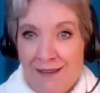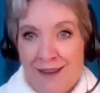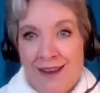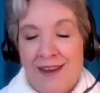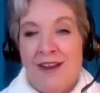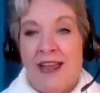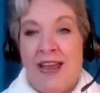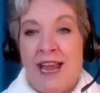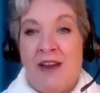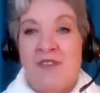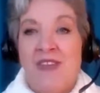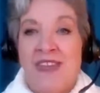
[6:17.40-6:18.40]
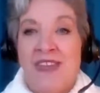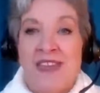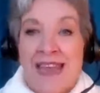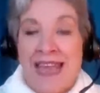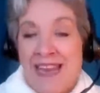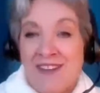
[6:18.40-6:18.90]
everything,
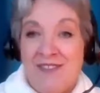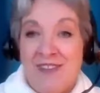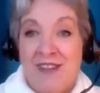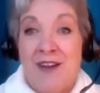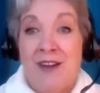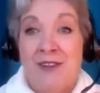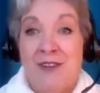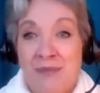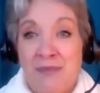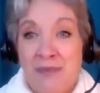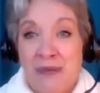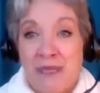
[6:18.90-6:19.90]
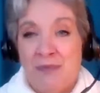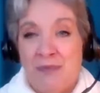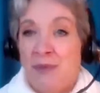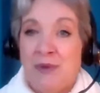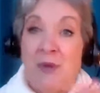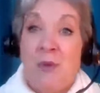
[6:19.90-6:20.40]
and handing the card and pitching.
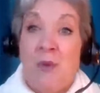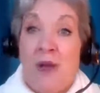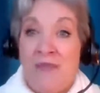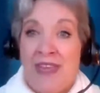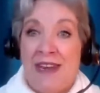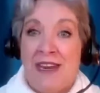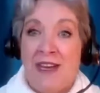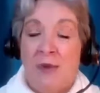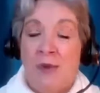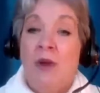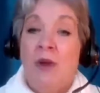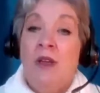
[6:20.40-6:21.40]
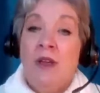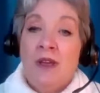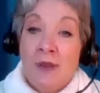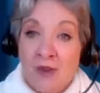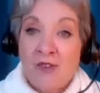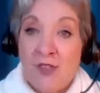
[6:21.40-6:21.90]
People don't want that anymore. They
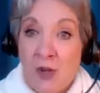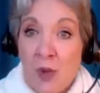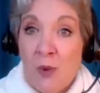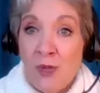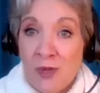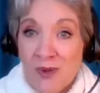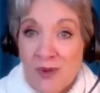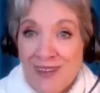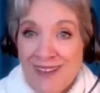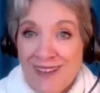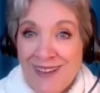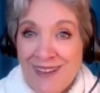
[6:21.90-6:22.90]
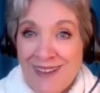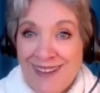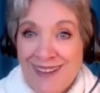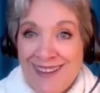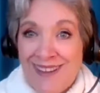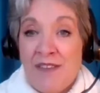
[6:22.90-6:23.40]
want to know you.
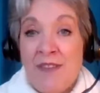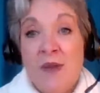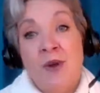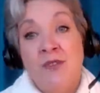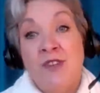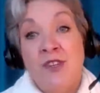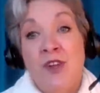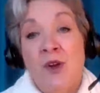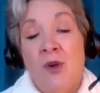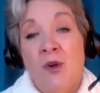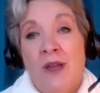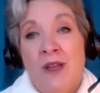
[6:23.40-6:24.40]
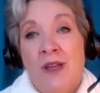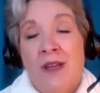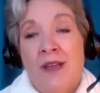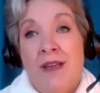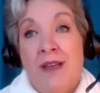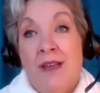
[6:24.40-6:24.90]
Right? And they want to know
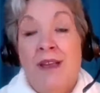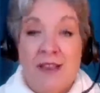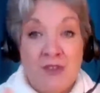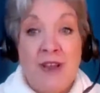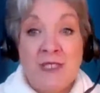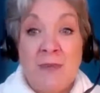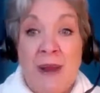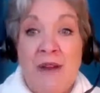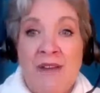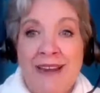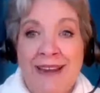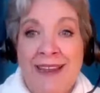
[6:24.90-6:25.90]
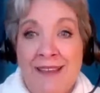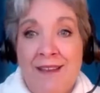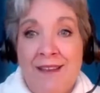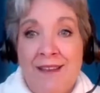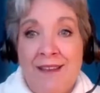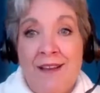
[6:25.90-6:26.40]
transparently,
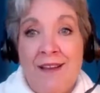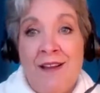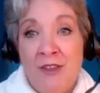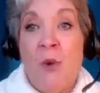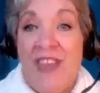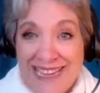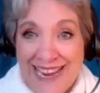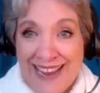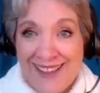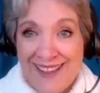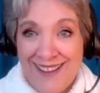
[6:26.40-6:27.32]
are you authentic?